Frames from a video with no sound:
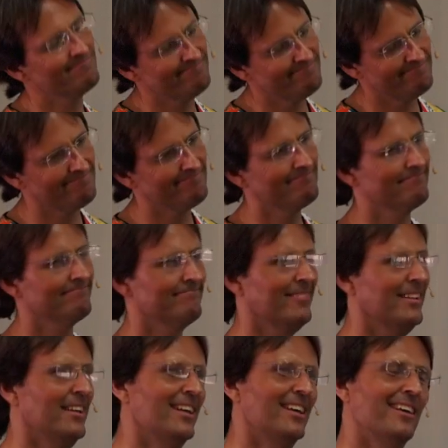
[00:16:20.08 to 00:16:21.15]
and so I don't get
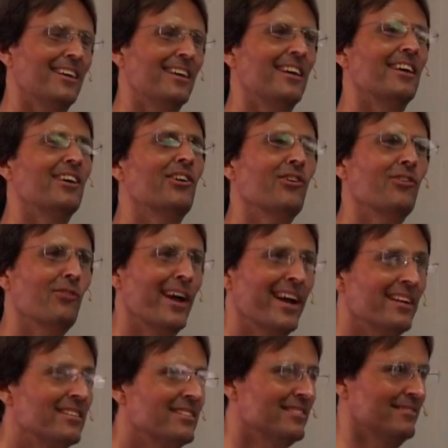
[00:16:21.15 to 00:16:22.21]
the reward.
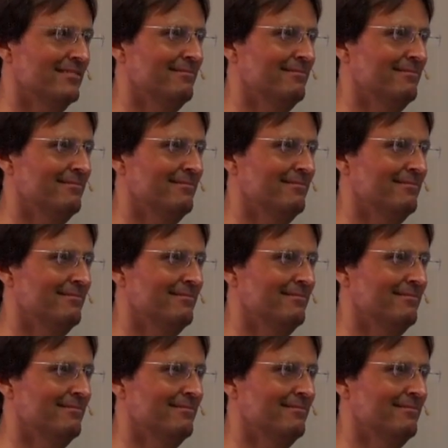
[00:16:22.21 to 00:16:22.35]
Correct.